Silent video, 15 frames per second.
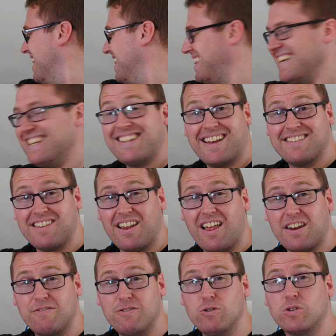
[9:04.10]
This has a
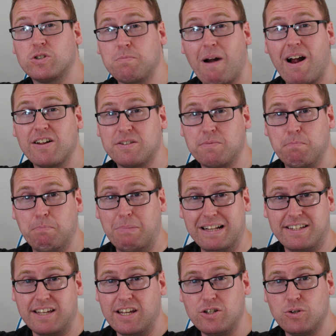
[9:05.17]
lot of new smarts
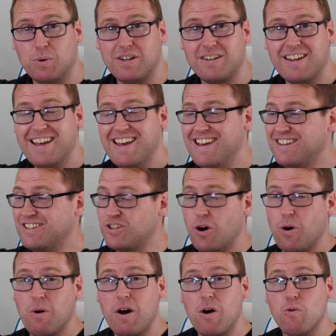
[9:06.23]
built into it.
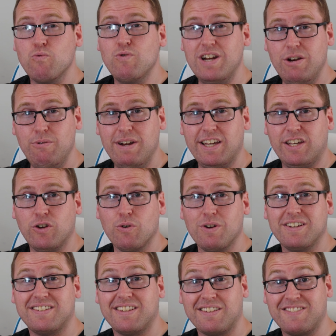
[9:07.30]
So really, really
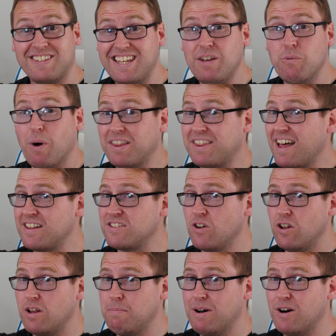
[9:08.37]
curious to see what that's
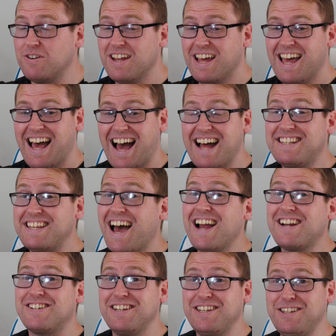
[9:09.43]
all about and to
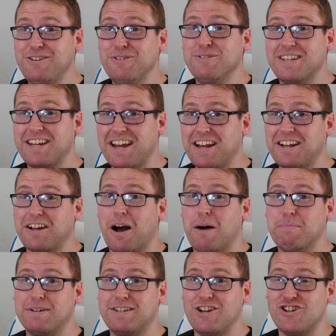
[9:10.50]
actually use it in
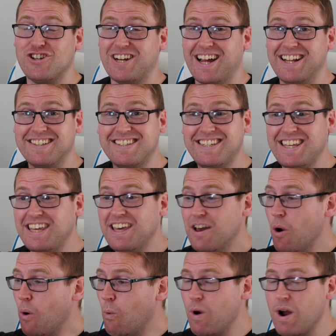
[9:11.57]
competition and see
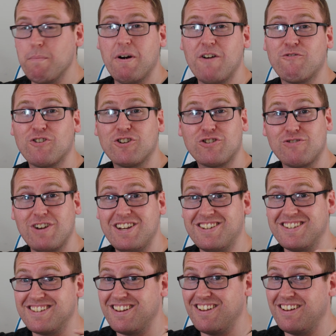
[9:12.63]
where my
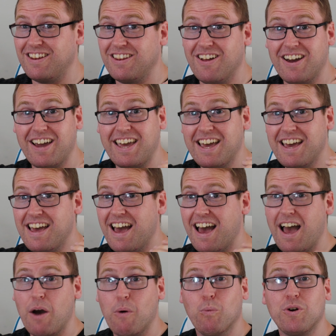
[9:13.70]
frustrations lie.
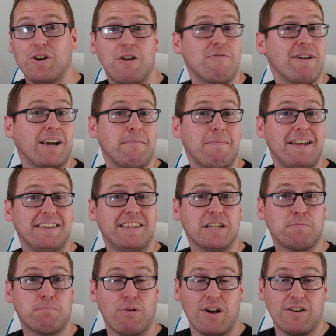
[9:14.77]
Would I recommend
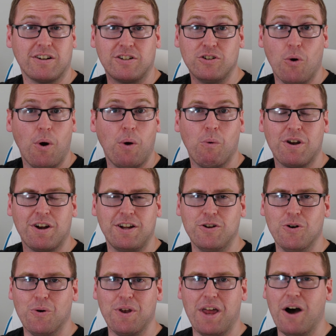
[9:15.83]
this product knowing what I
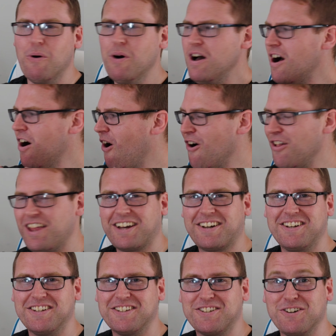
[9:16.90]
know now? All that
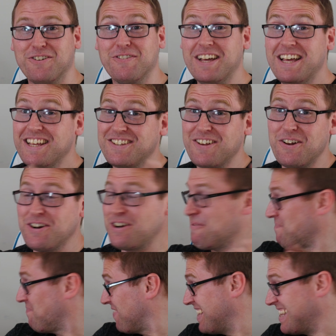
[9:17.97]
kind of stuff. So
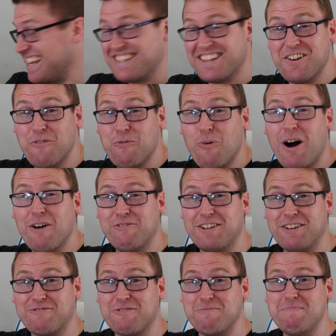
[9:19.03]
look, that's enough
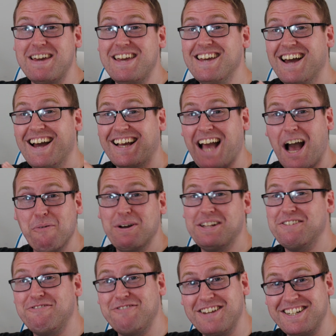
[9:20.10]
waffling from me. Can't wait
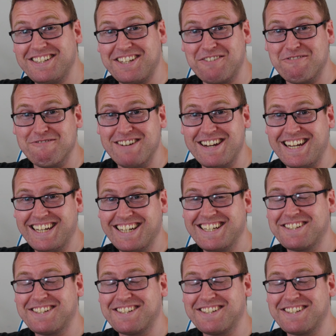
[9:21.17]
to fit it to the rig.